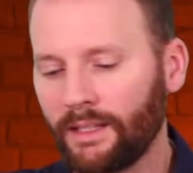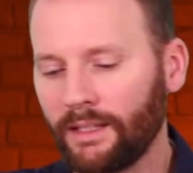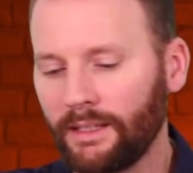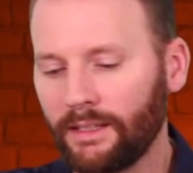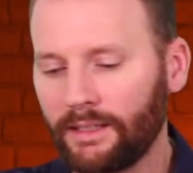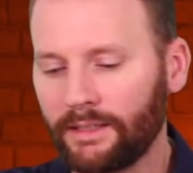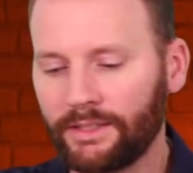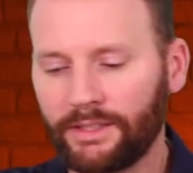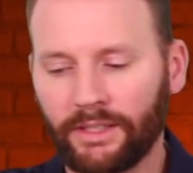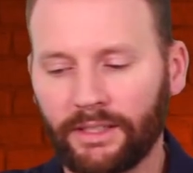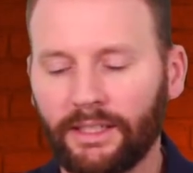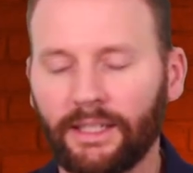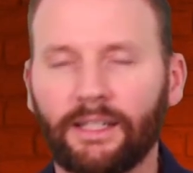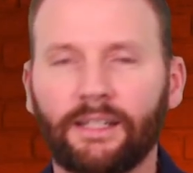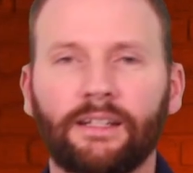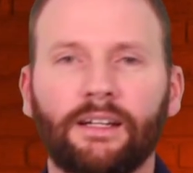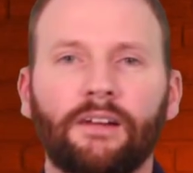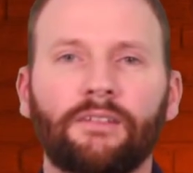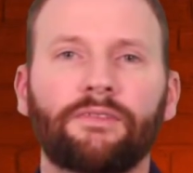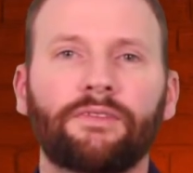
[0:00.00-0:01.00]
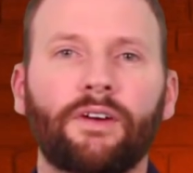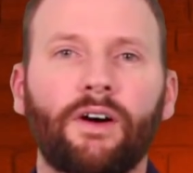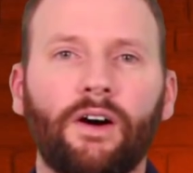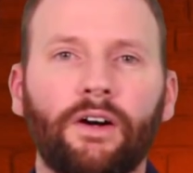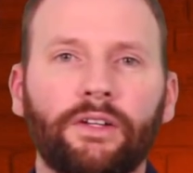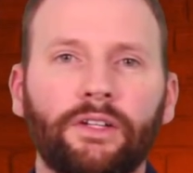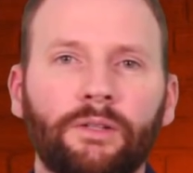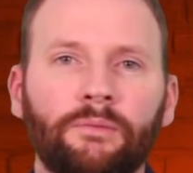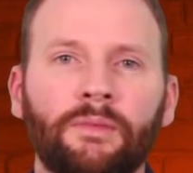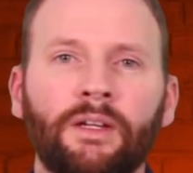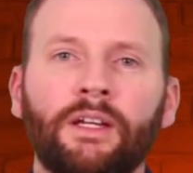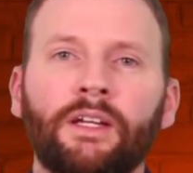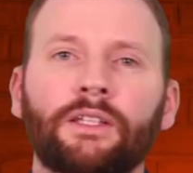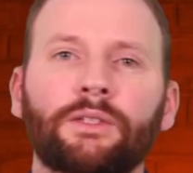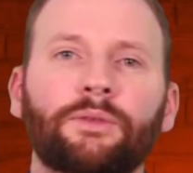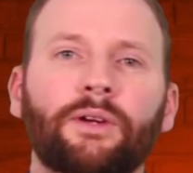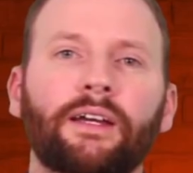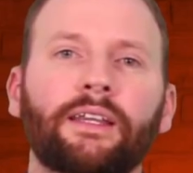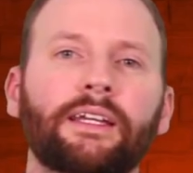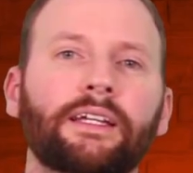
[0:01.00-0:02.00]
He should get enough volume
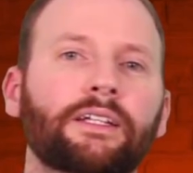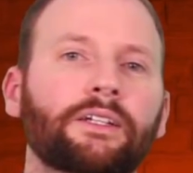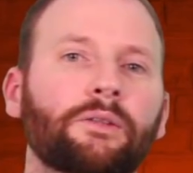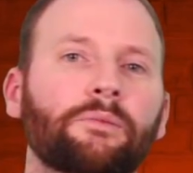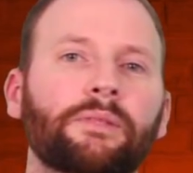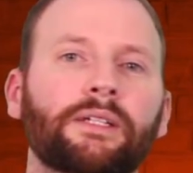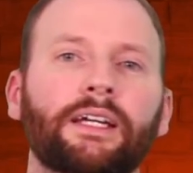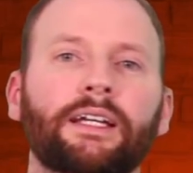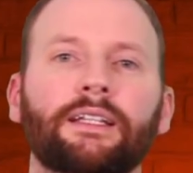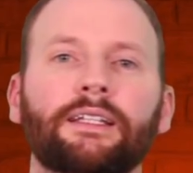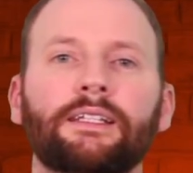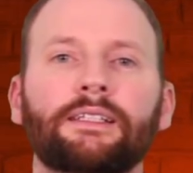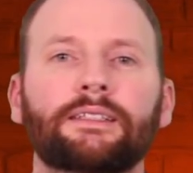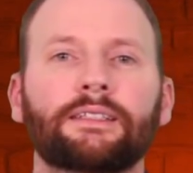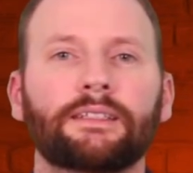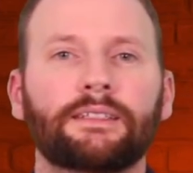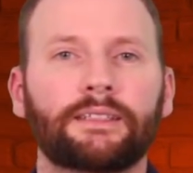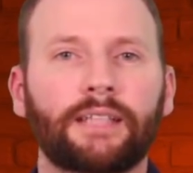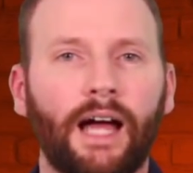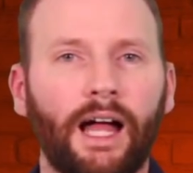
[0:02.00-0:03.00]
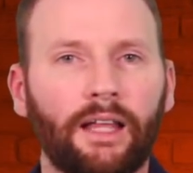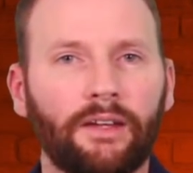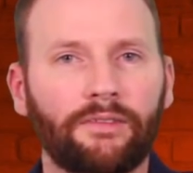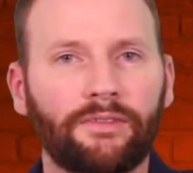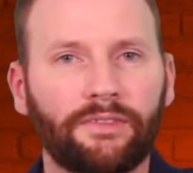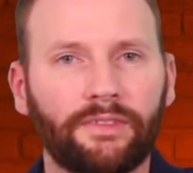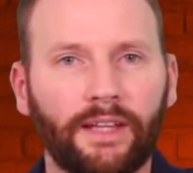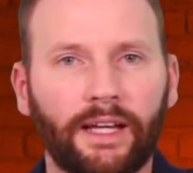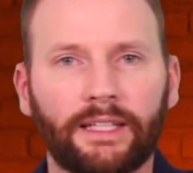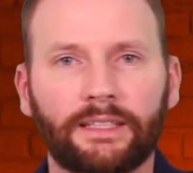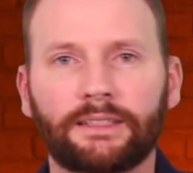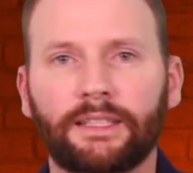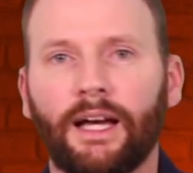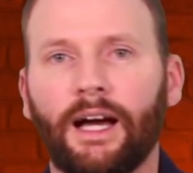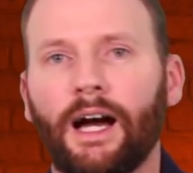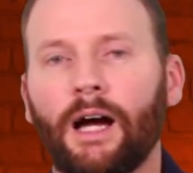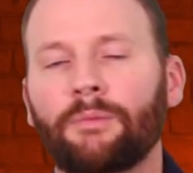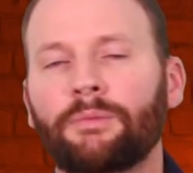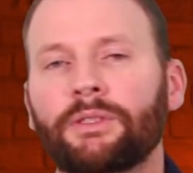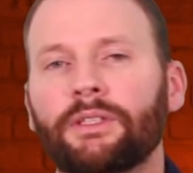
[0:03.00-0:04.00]
where I think he'll be at least a solid flex
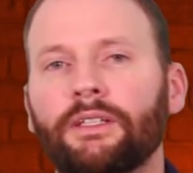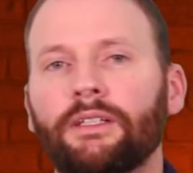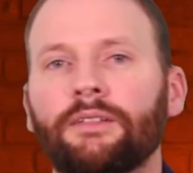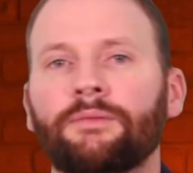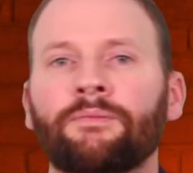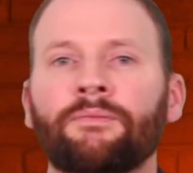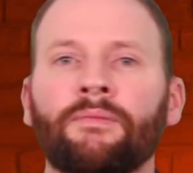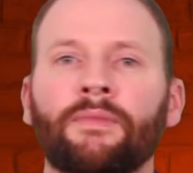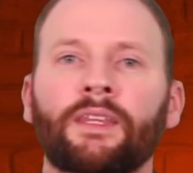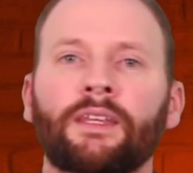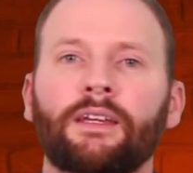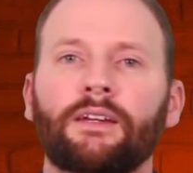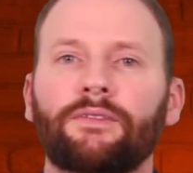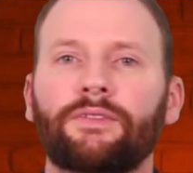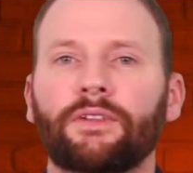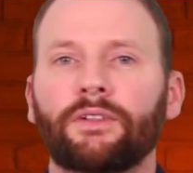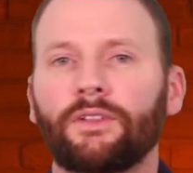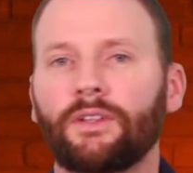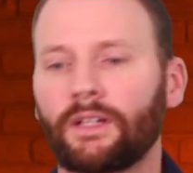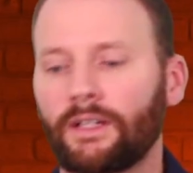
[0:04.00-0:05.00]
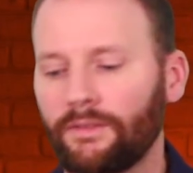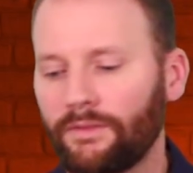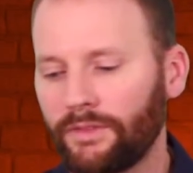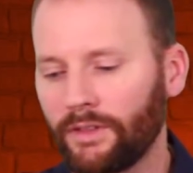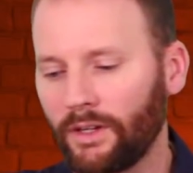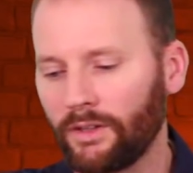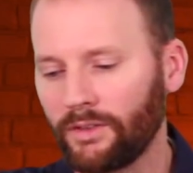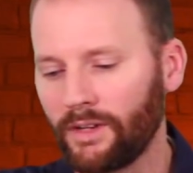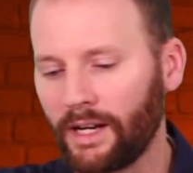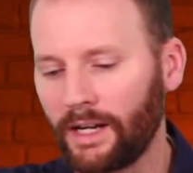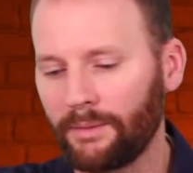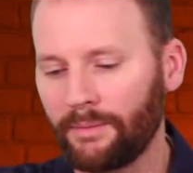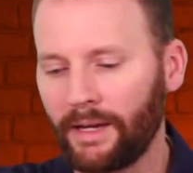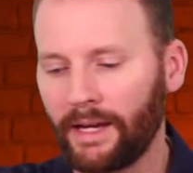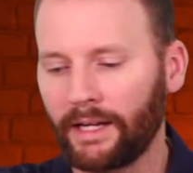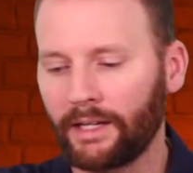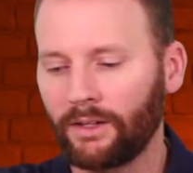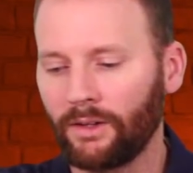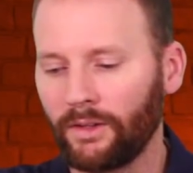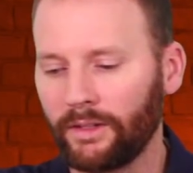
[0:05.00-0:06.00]
option if you're looking for a running
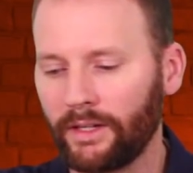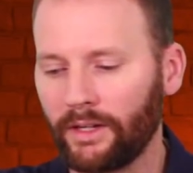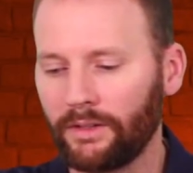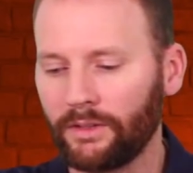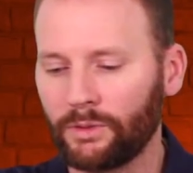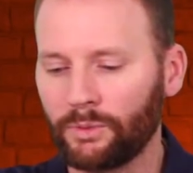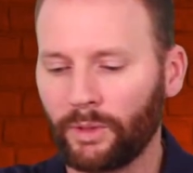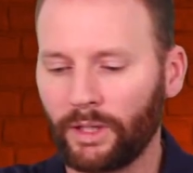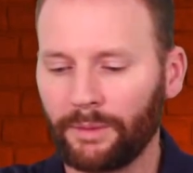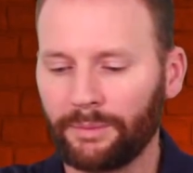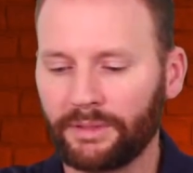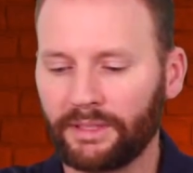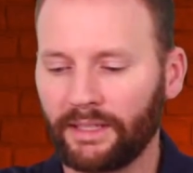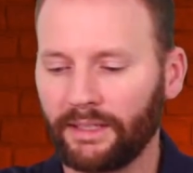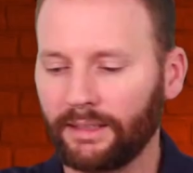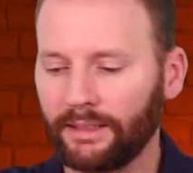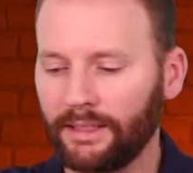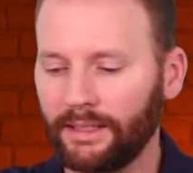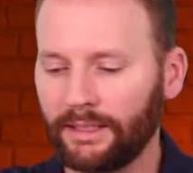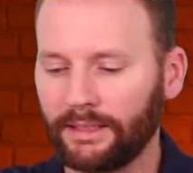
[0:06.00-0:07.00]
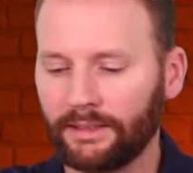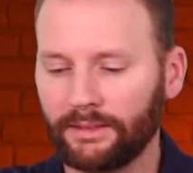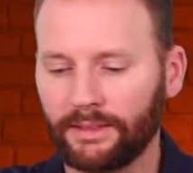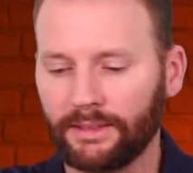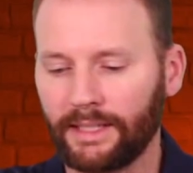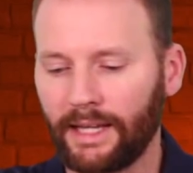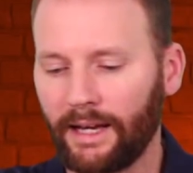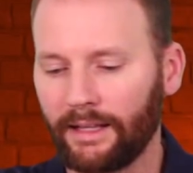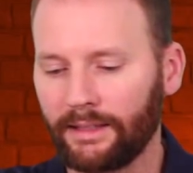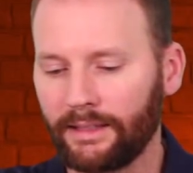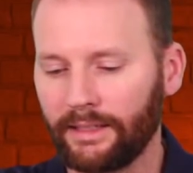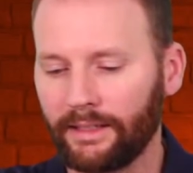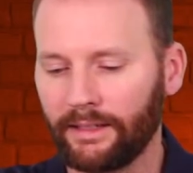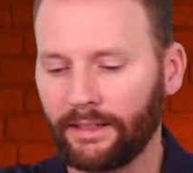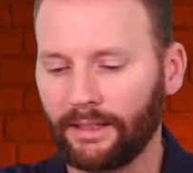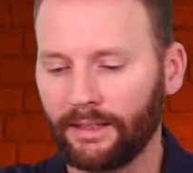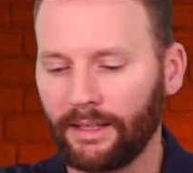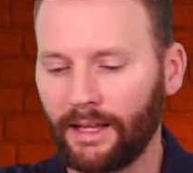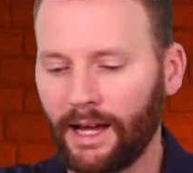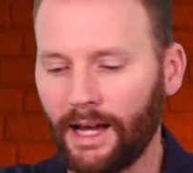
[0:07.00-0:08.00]
back. Only owned in 20% of leagues, so he's out there
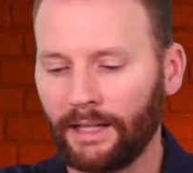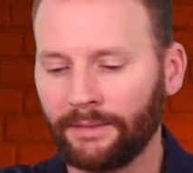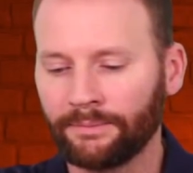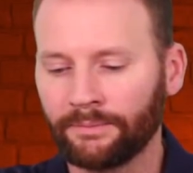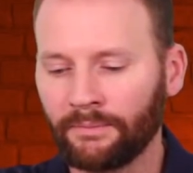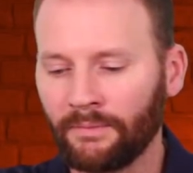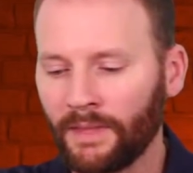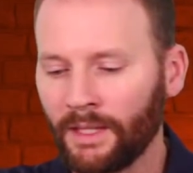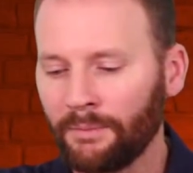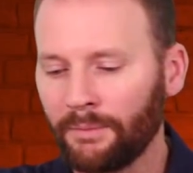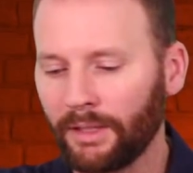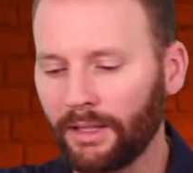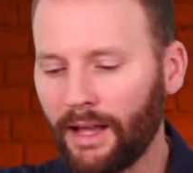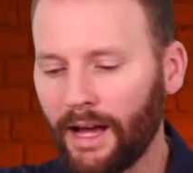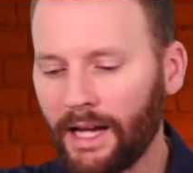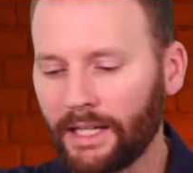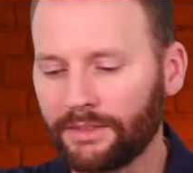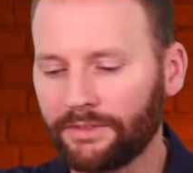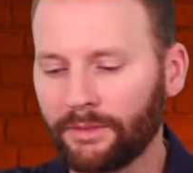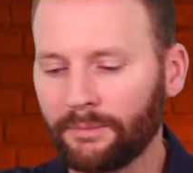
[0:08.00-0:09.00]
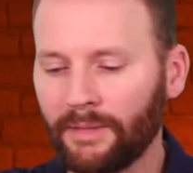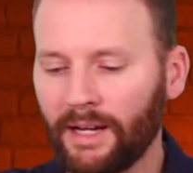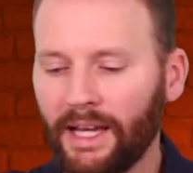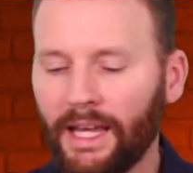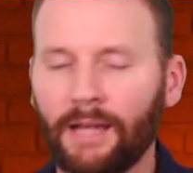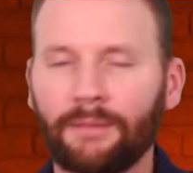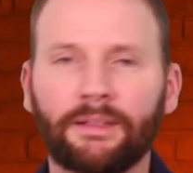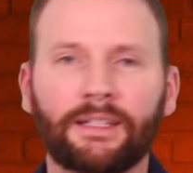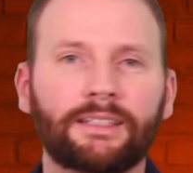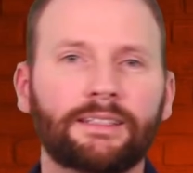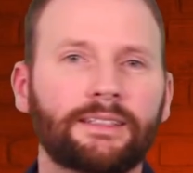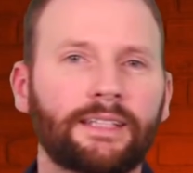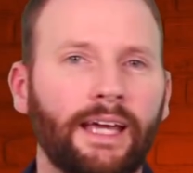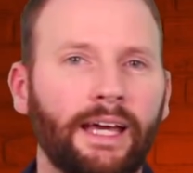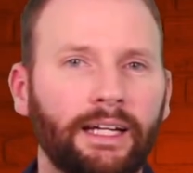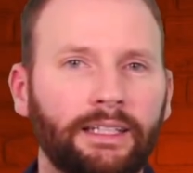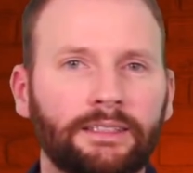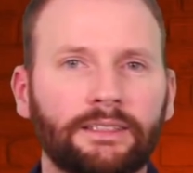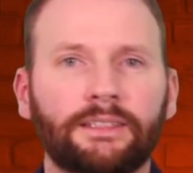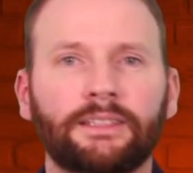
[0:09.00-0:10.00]
in a lot. Ballage from Miami is
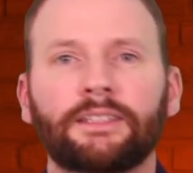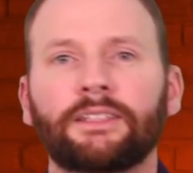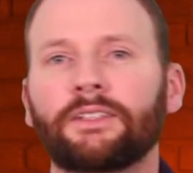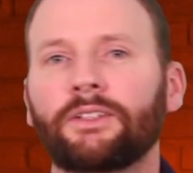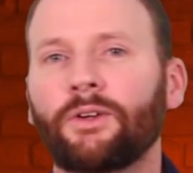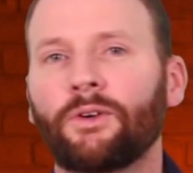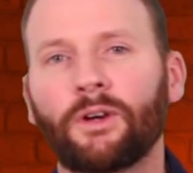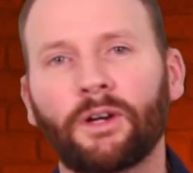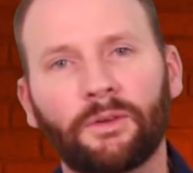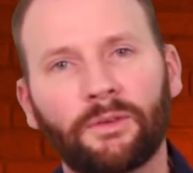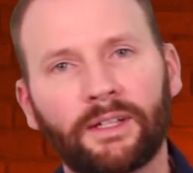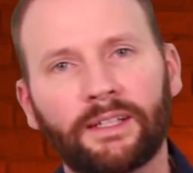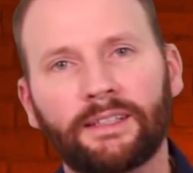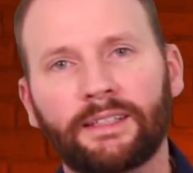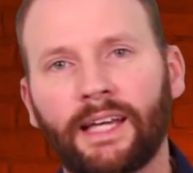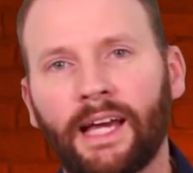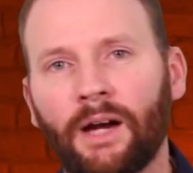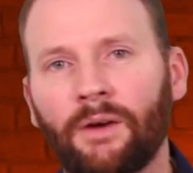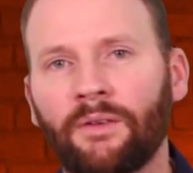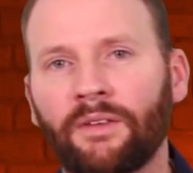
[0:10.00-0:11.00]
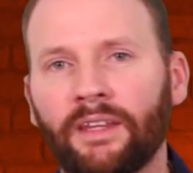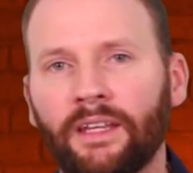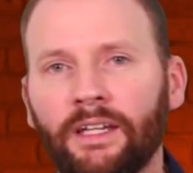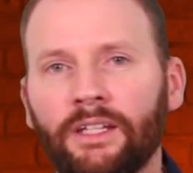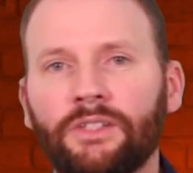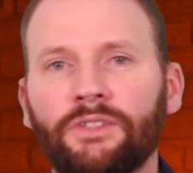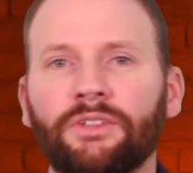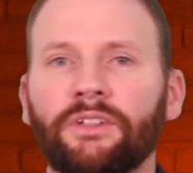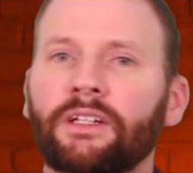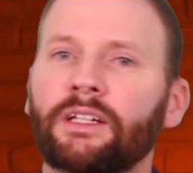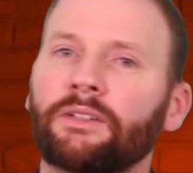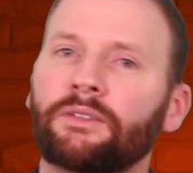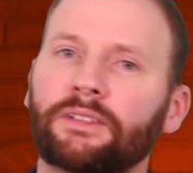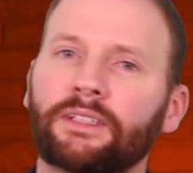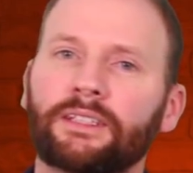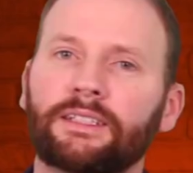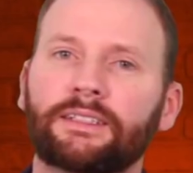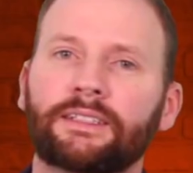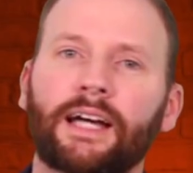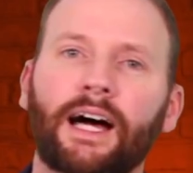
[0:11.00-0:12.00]
next. Gore went down with injury. It was
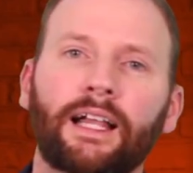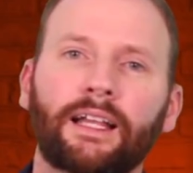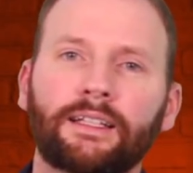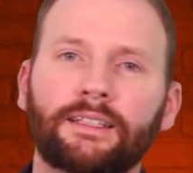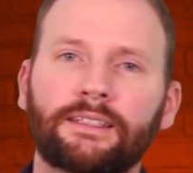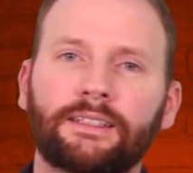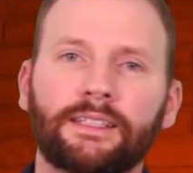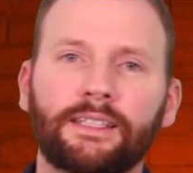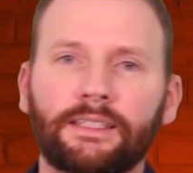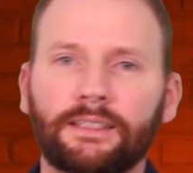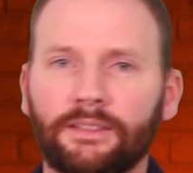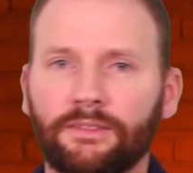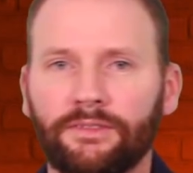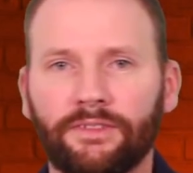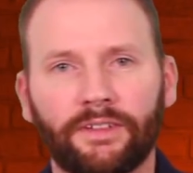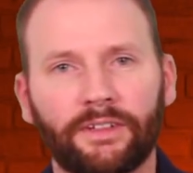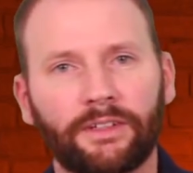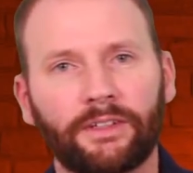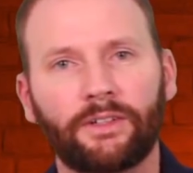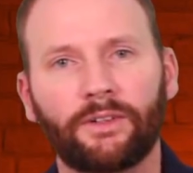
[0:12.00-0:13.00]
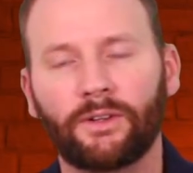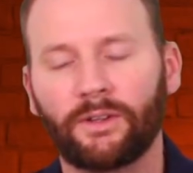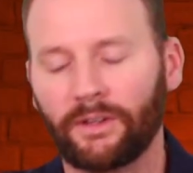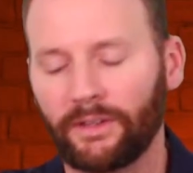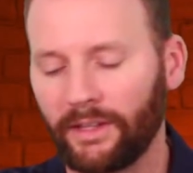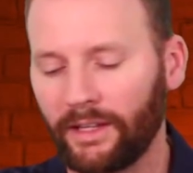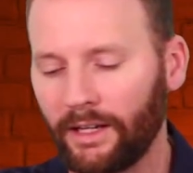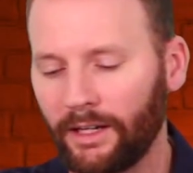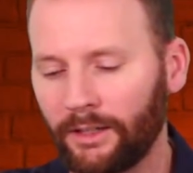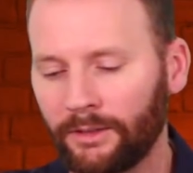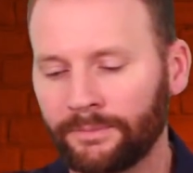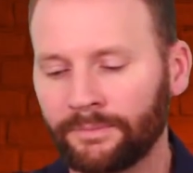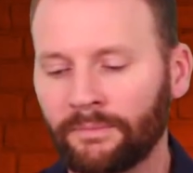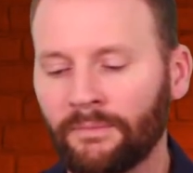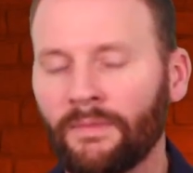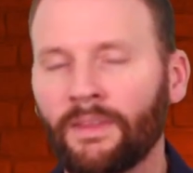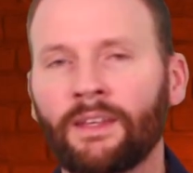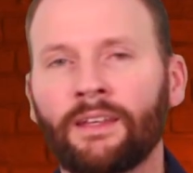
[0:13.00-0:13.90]
a solid season for Gore, though.